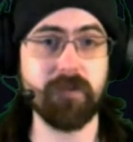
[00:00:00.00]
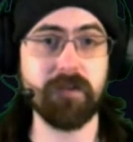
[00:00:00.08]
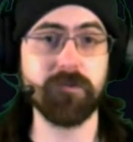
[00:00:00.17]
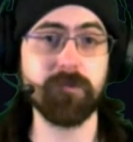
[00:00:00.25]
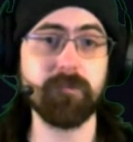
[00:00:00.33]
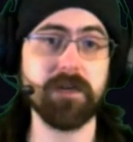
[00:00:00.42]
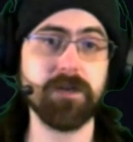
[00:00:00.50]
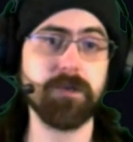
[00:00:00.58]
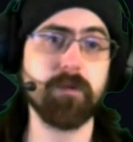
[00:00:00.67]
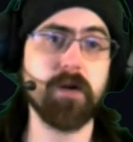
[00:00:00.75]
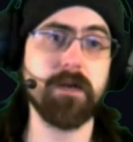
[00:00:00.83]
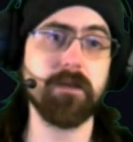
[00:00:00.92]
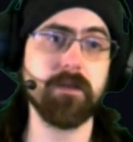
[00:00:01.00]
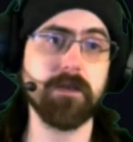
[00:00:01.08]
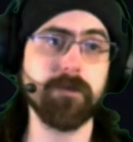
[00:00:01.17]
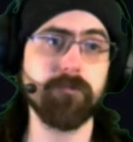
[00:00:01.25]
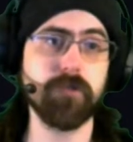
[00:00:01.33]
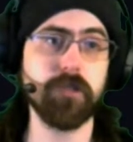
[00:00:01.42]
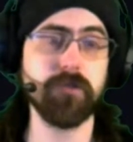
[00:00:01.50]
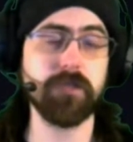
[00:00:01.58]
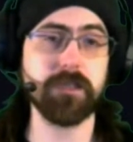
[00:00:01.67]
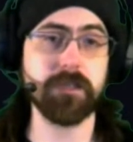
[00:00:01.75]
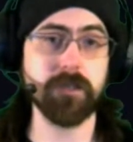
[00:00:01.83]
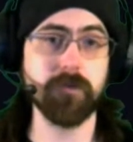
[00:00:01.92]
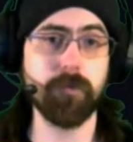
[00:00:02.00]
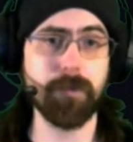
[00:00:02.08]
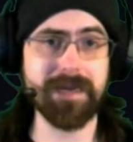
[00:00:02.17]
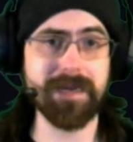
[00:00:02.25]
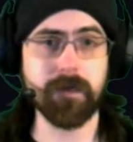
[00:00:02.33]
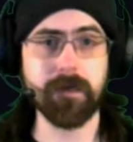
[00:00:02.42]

relevant part of the brain that produces dopamine.